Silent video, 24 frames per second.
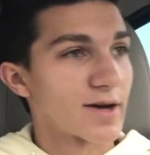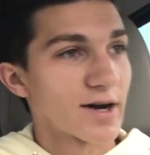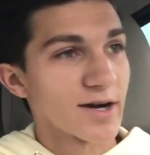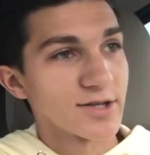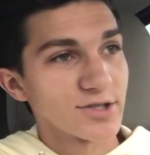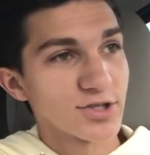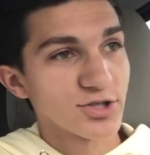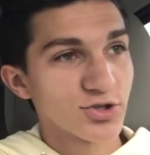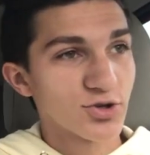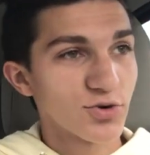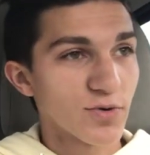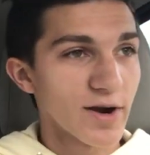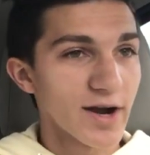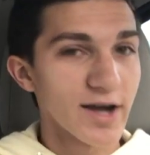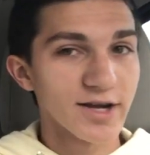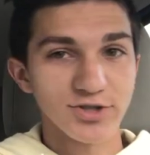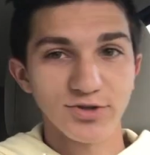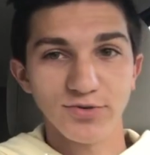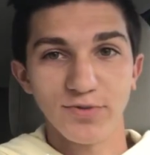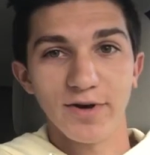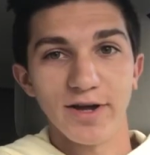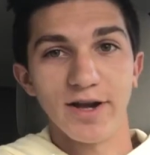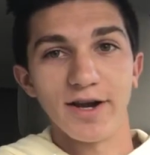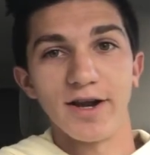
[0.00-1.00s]
I just
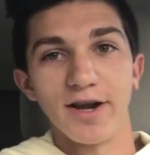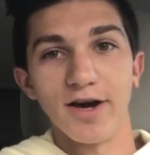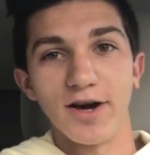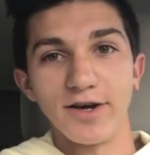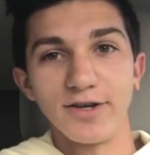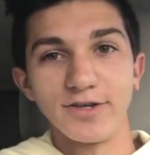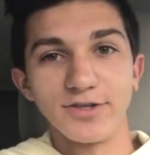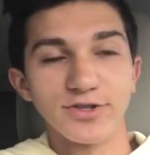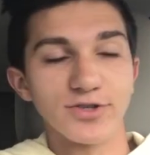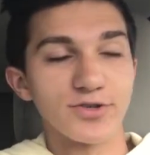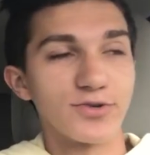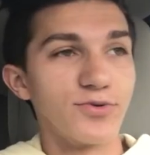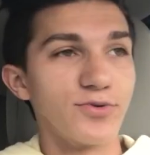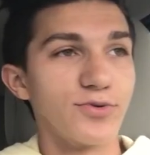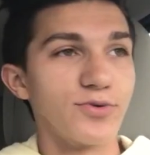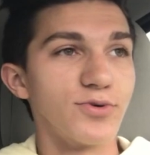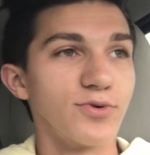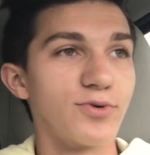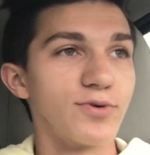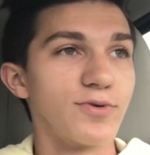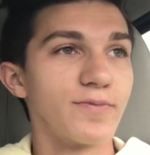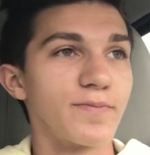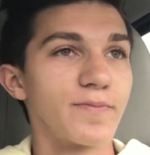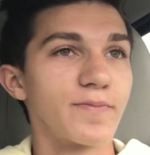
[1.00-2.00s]
graduated high
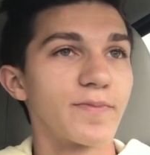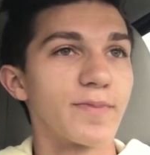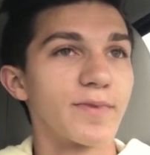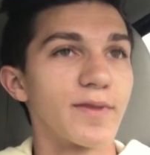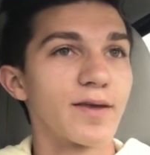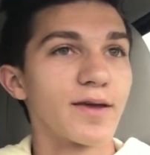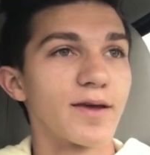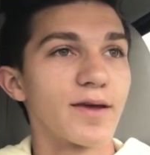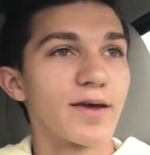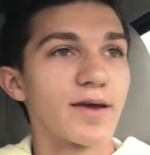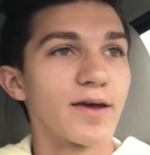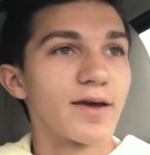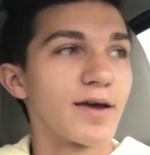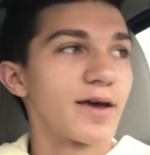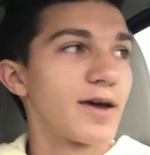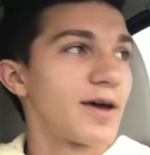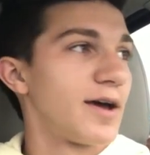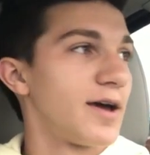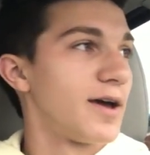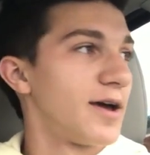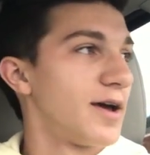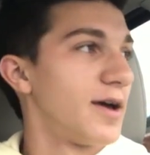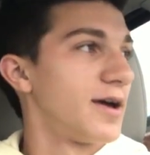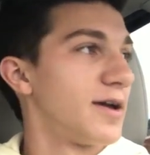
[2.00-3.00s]
school,
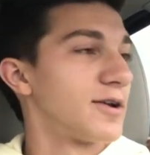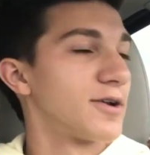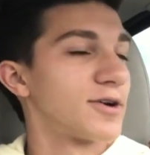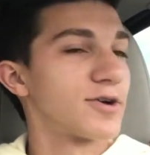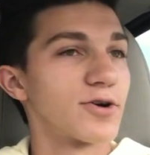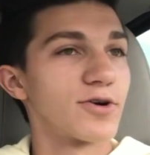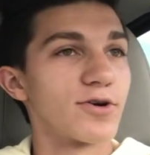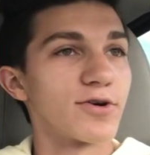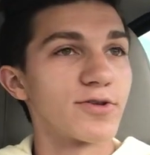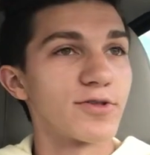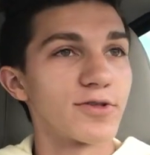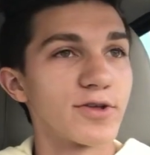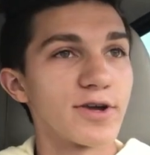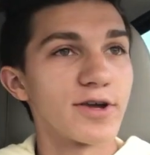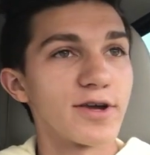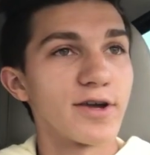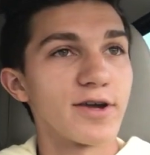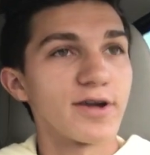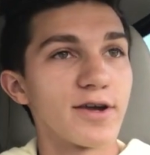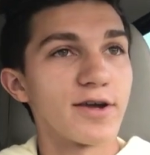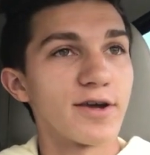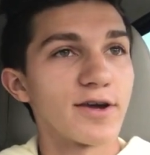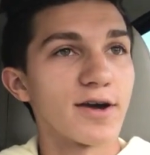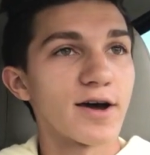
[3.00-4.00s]
and
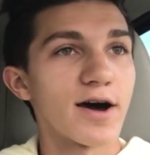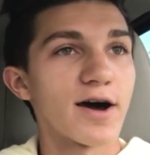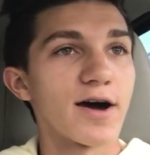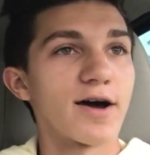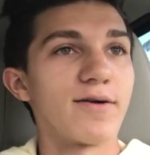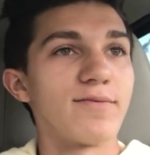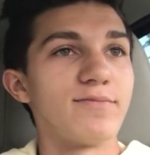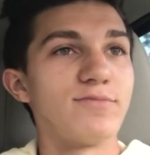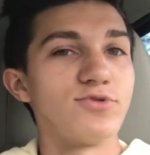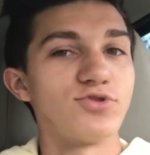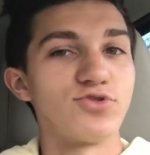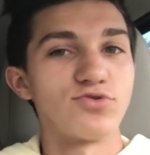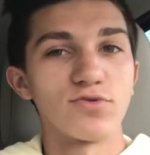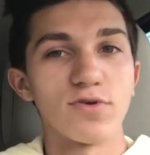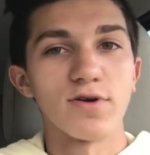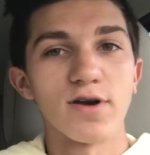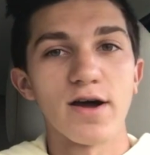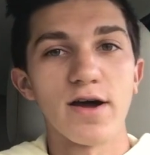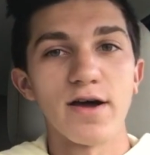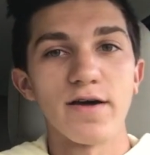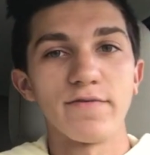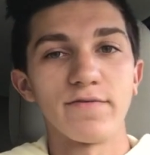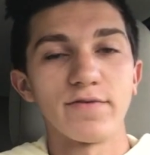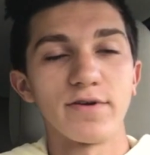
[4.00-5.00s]
currently I'm
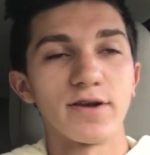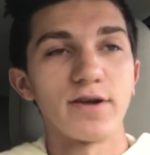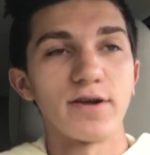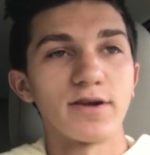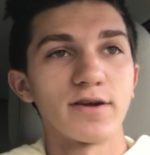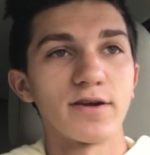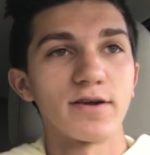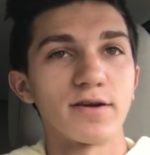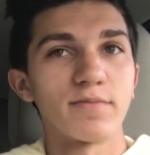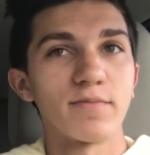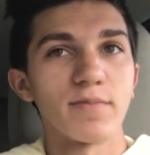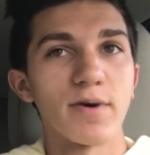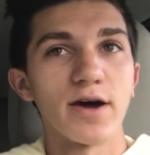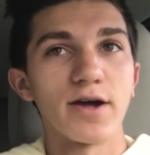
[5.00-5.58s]
driving